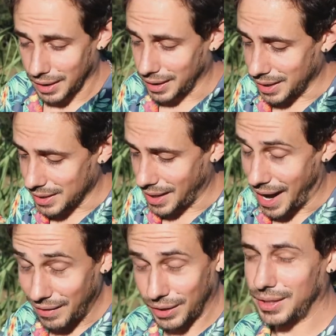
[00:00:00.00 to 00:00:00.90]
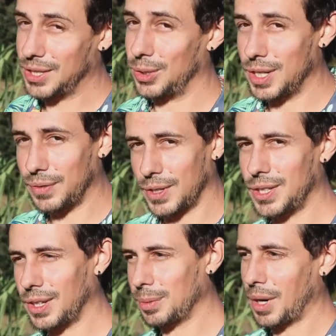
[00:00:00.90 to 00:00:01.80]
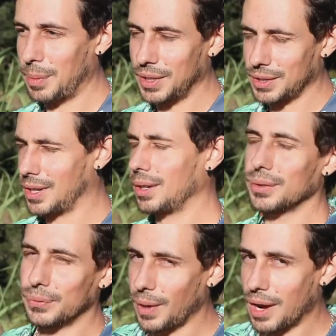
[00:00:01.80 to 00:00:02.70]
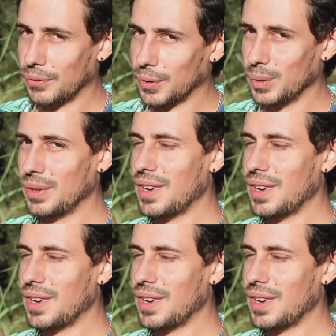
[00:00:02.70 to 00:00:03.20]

Because having all these trees first year on the property, there's not a lot of fruit we've